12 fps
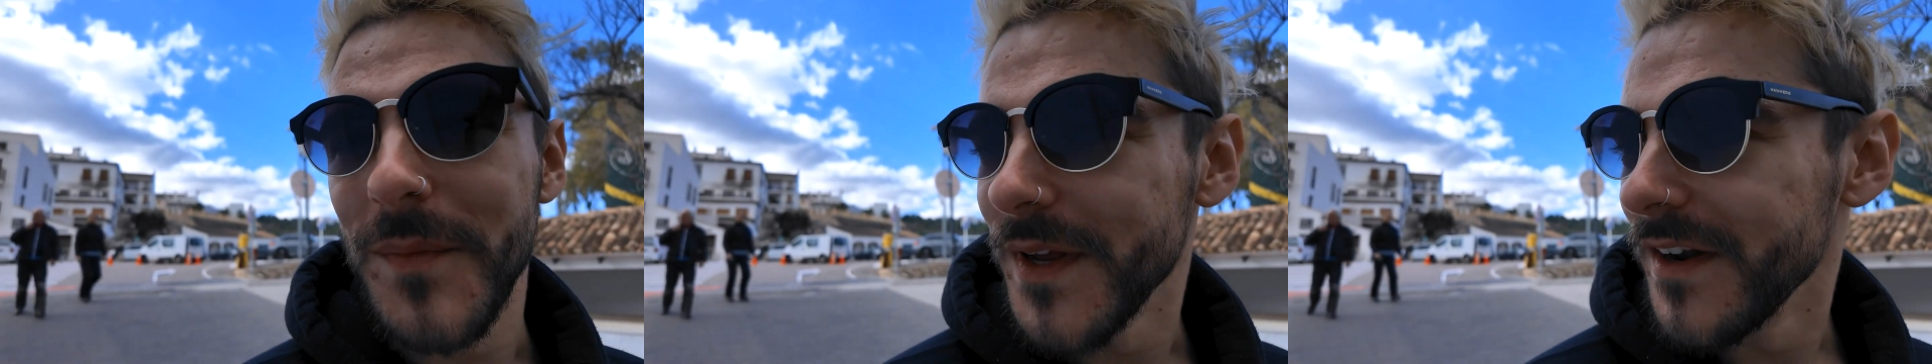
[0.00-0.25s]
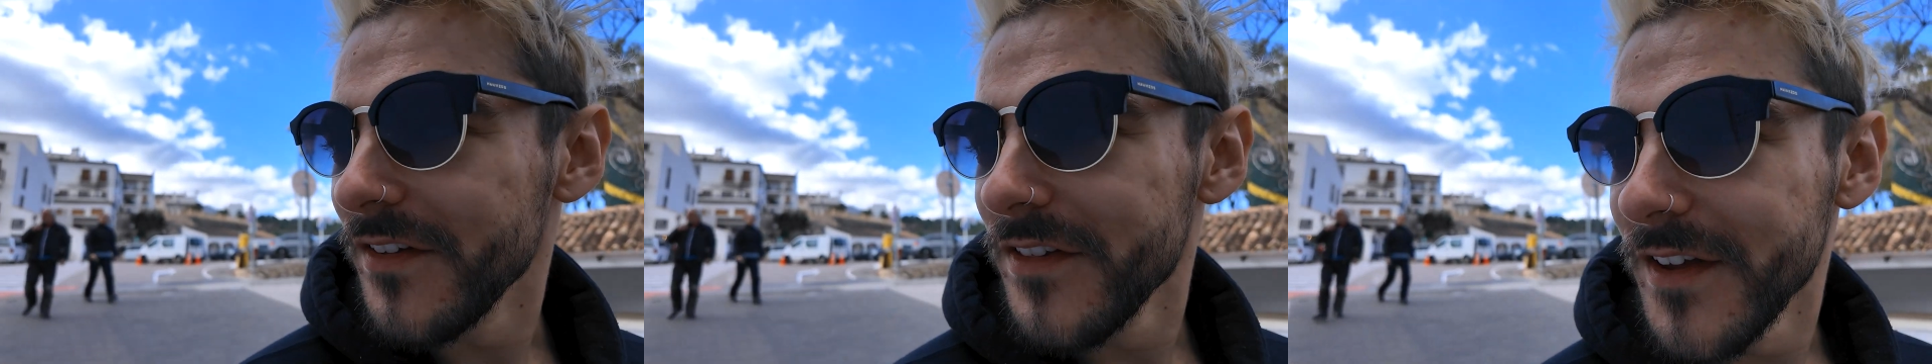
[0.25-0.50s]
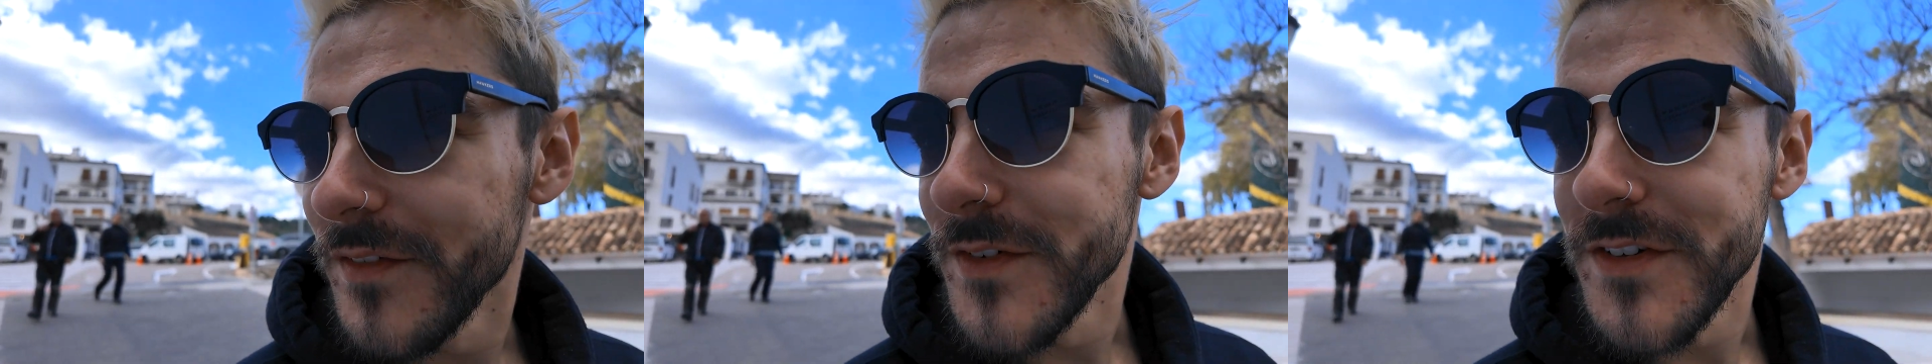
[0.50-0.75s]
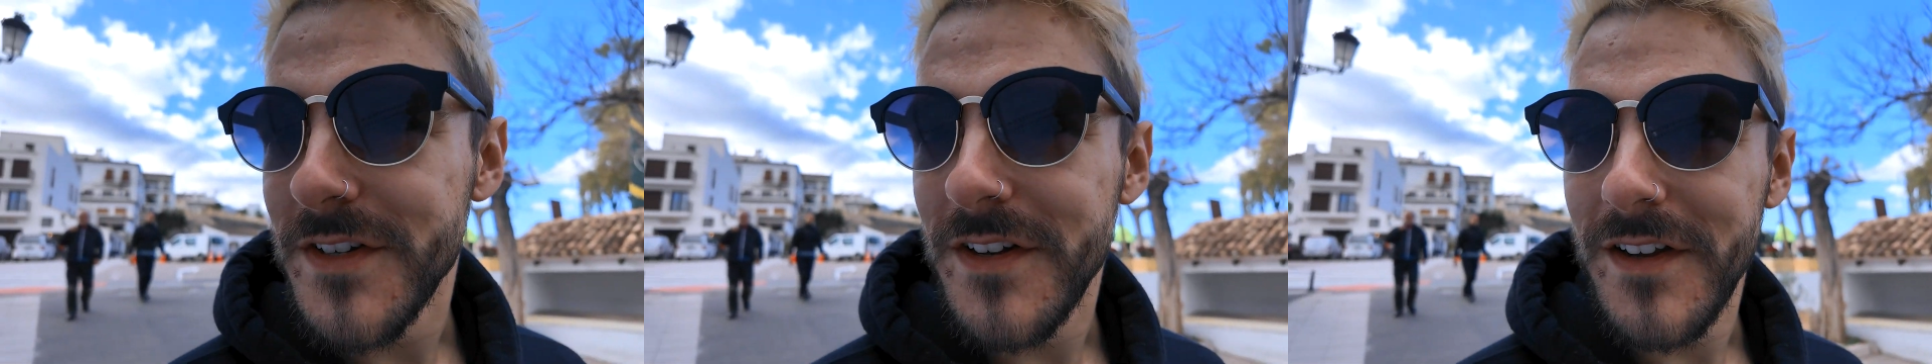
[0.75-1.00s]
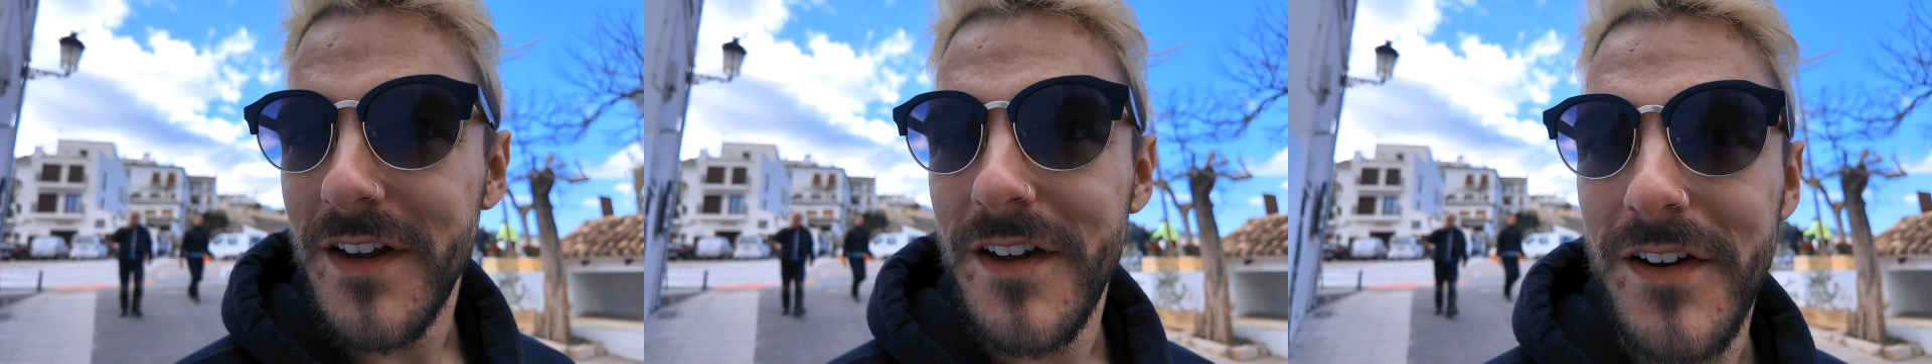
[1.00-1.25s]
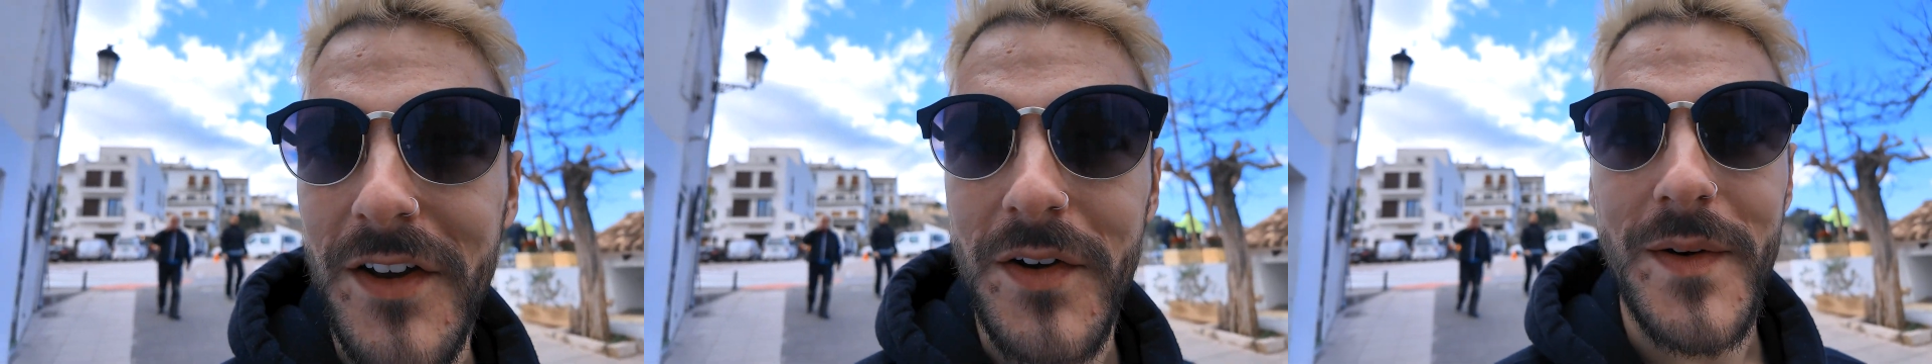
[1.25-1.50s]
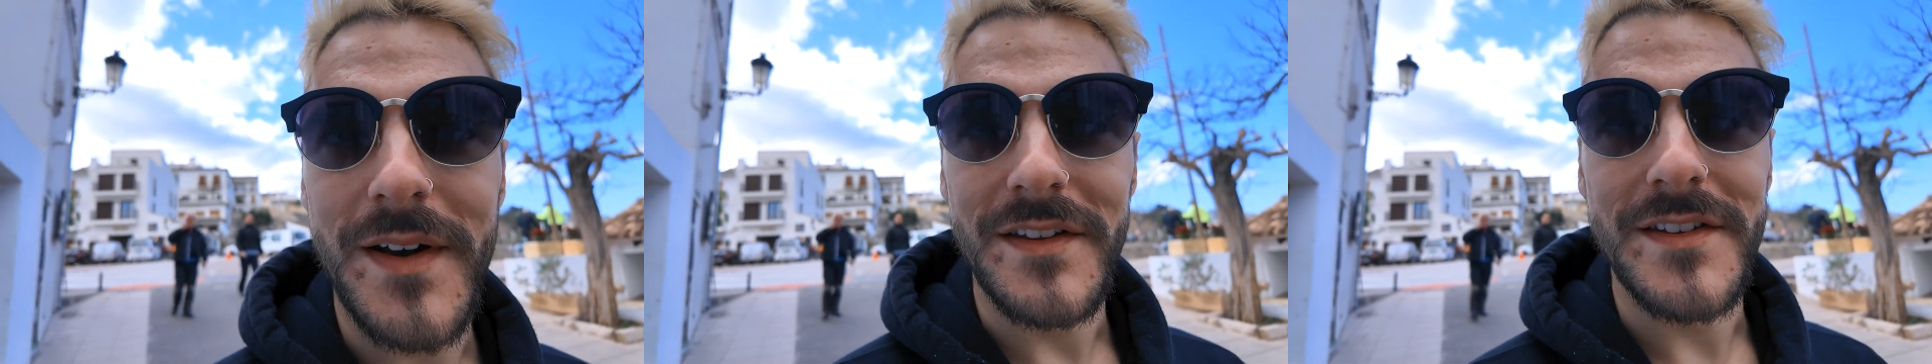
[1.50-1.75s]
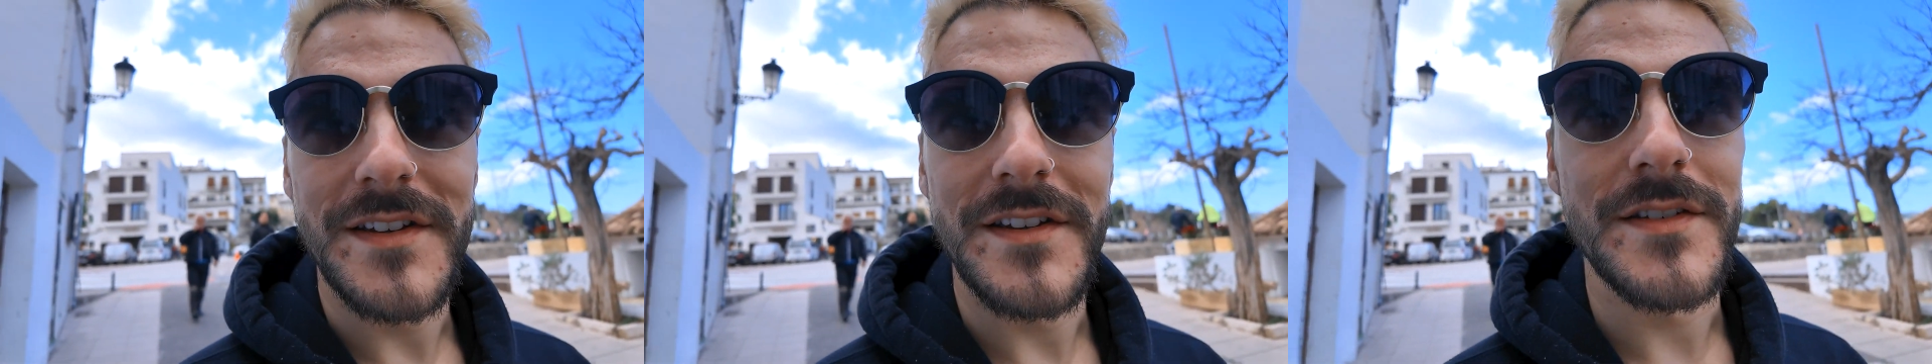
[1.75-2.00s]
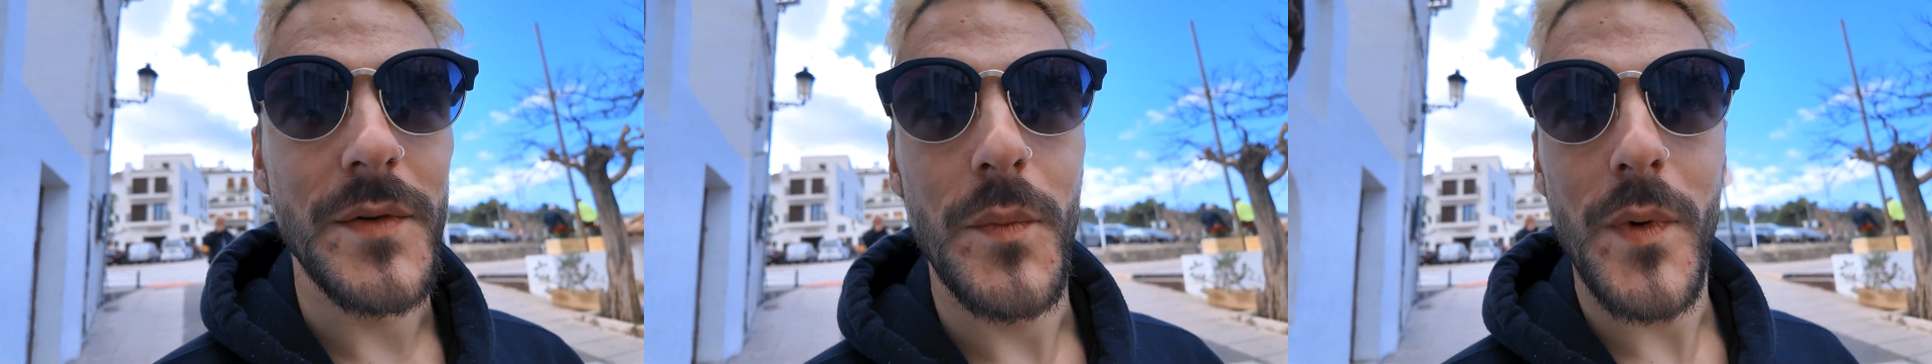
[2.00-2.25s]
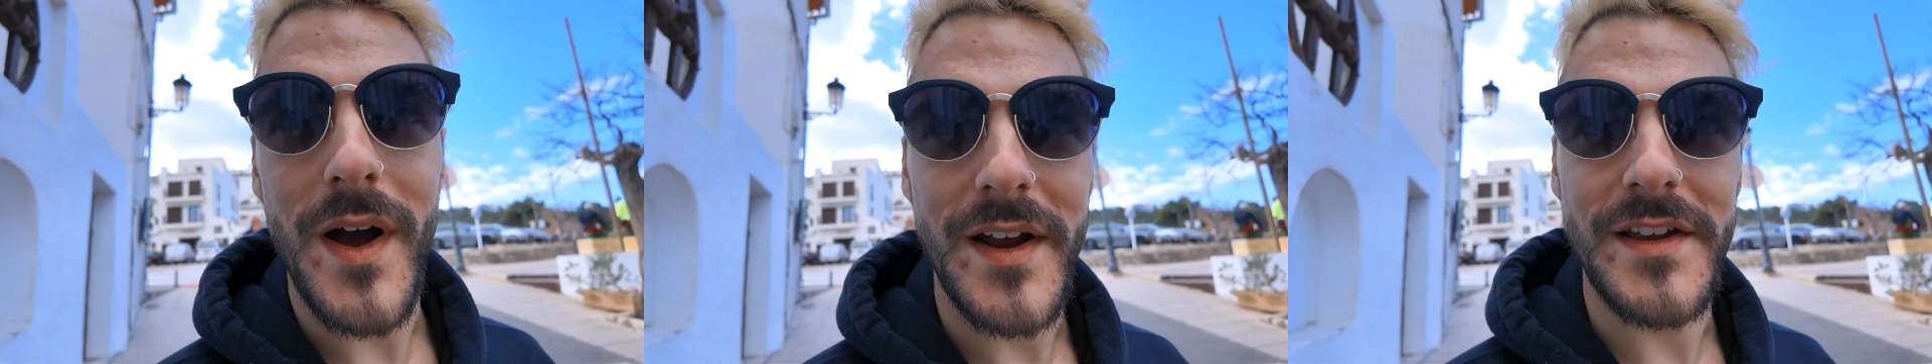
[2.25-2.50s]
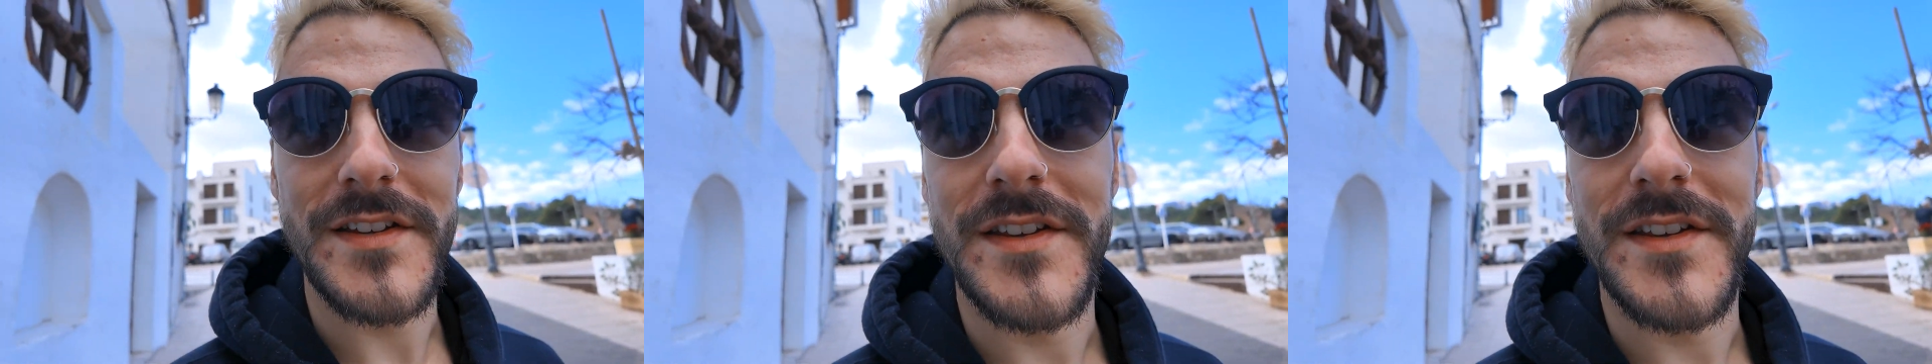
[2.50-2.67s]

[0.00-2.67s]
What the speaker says: mean, I think we're just going to kind of go in and see some wacky